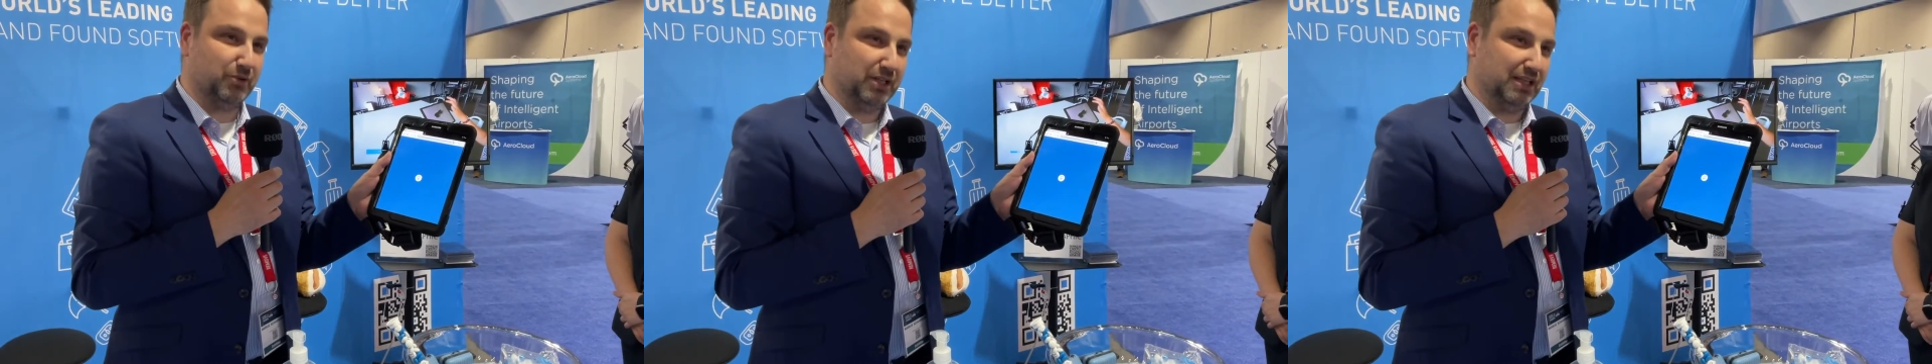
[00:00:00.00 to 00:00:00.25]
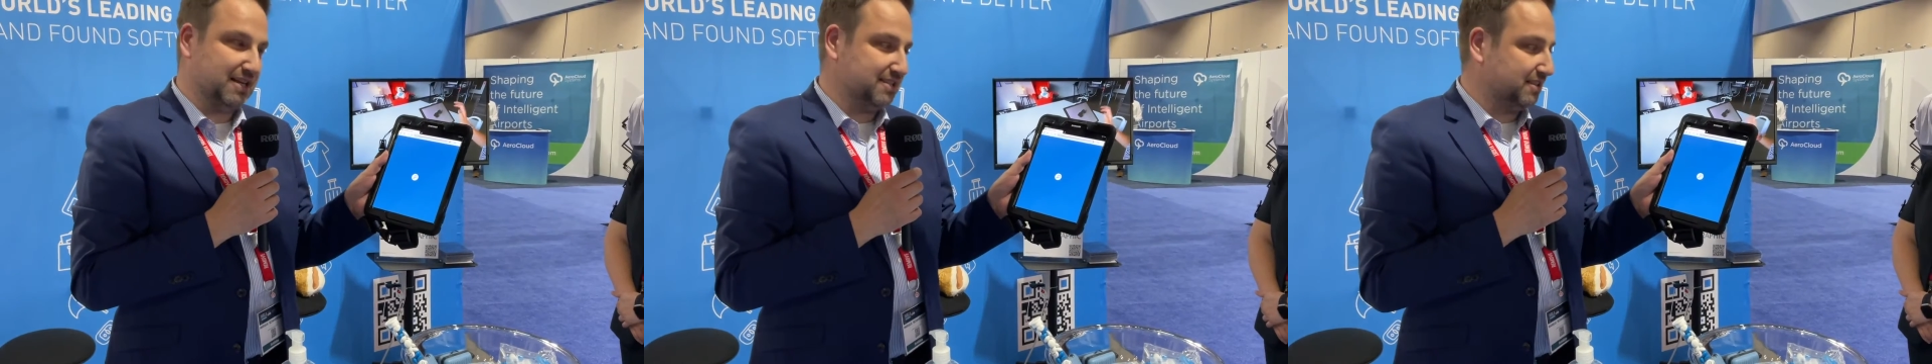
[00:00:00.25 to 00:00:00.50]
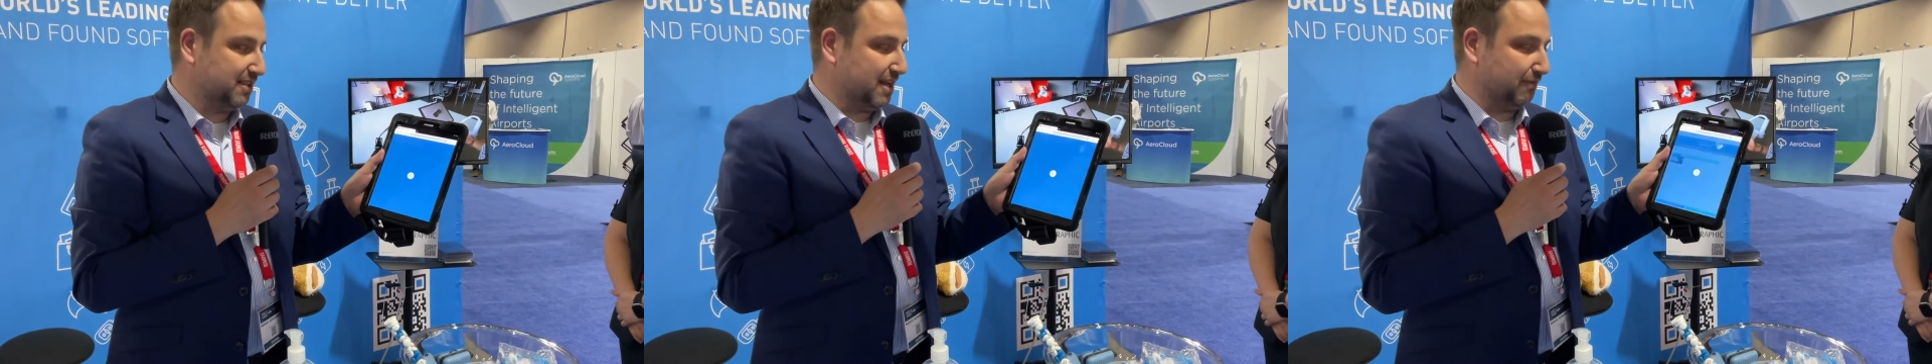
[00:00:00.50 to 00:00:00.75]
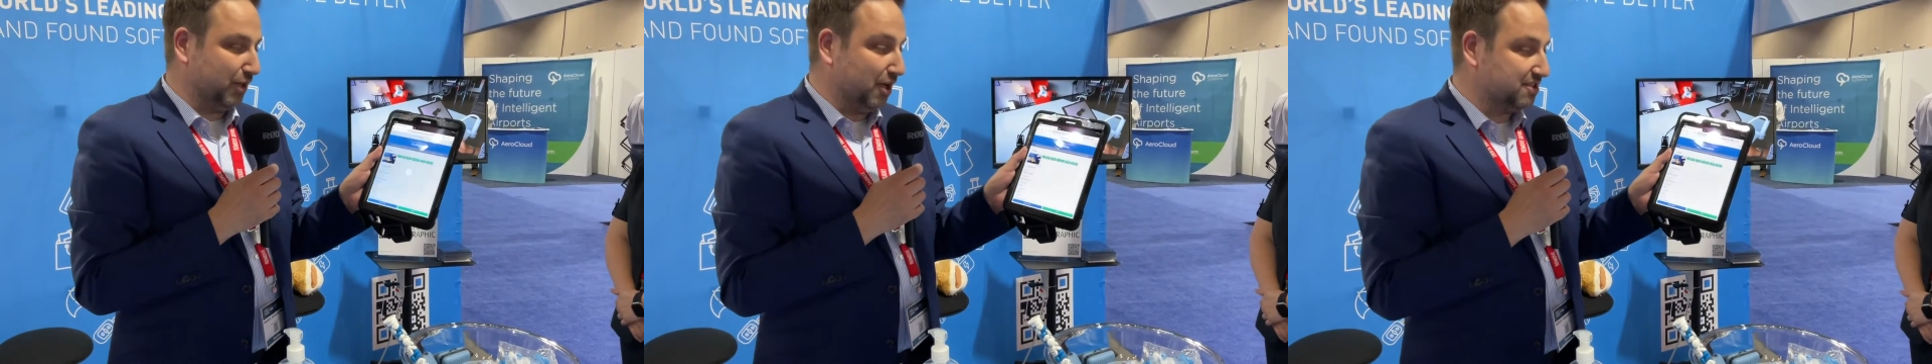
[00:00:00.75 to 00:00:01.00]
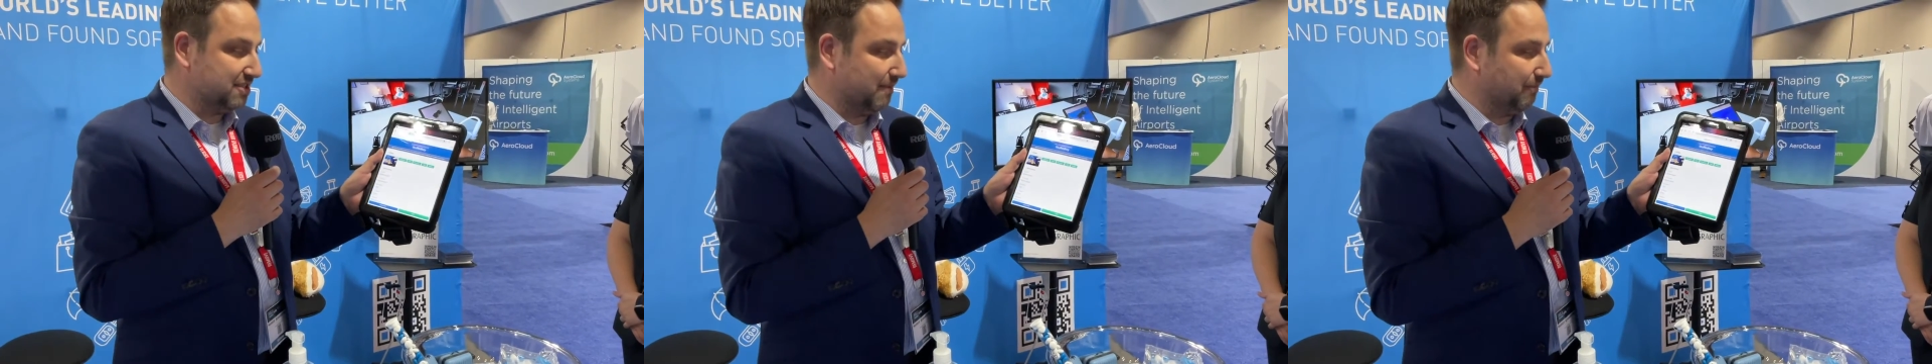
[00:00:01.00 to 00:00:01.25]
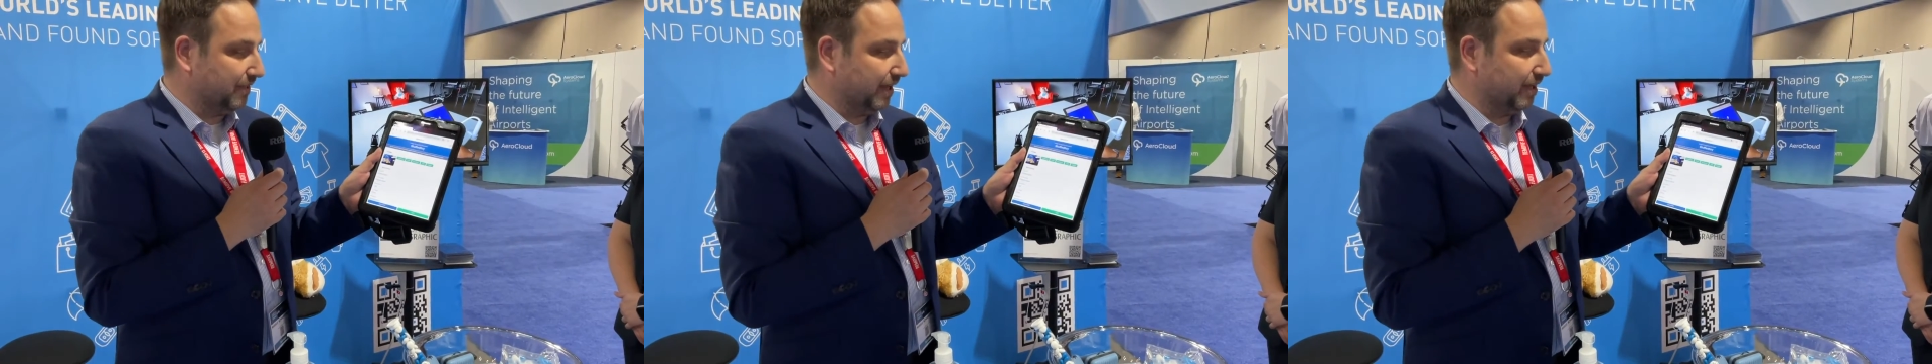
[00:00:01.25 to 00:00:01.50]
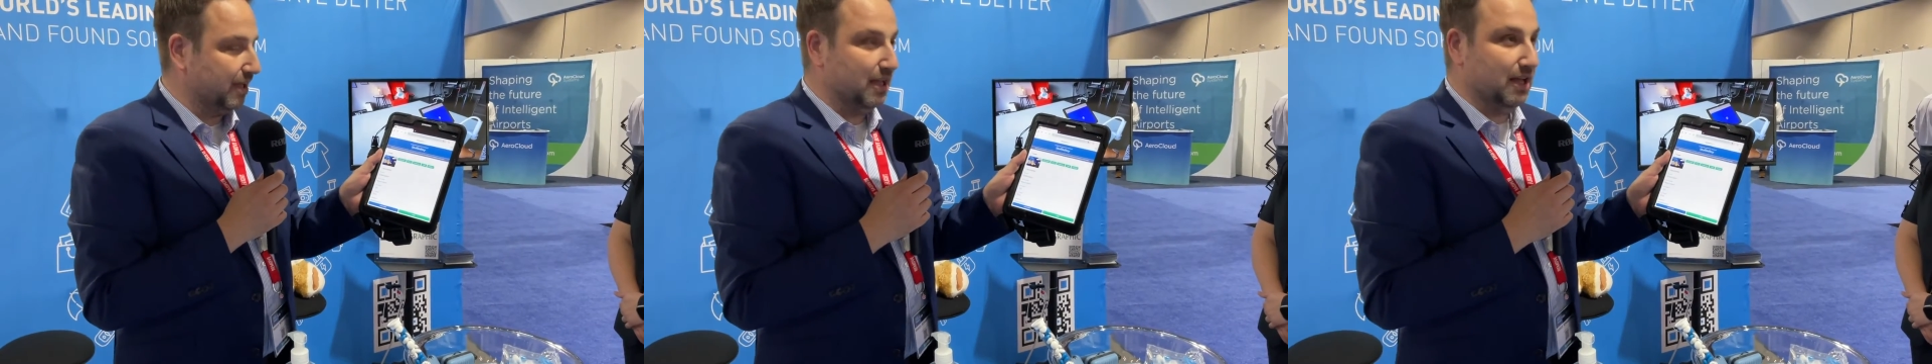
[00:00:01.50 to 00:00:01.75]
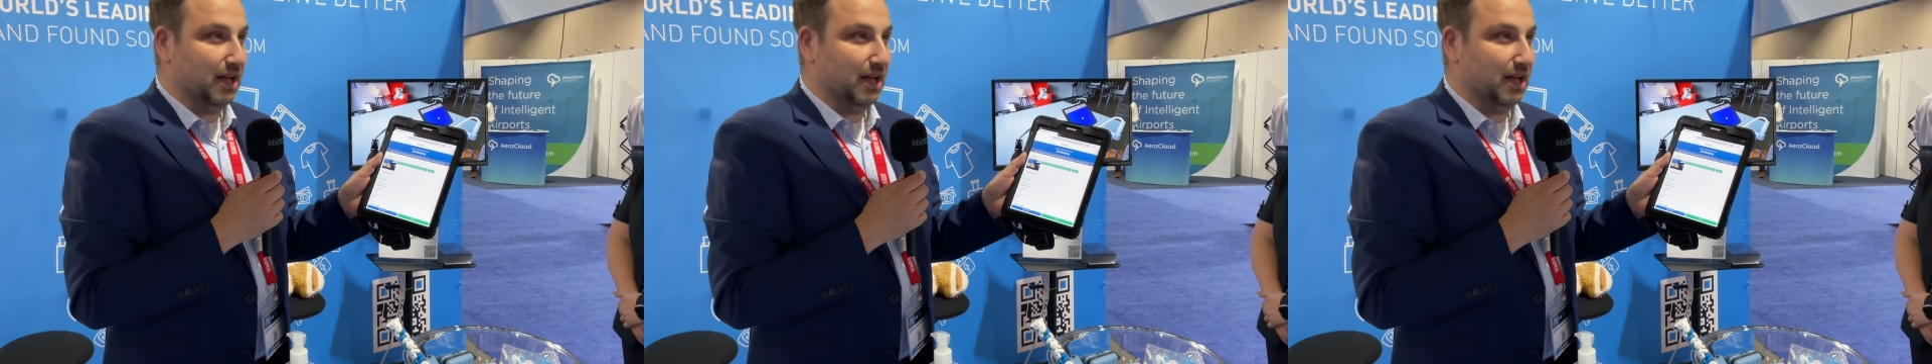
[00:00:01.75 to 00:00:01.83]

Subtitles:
realizes that they have lost something,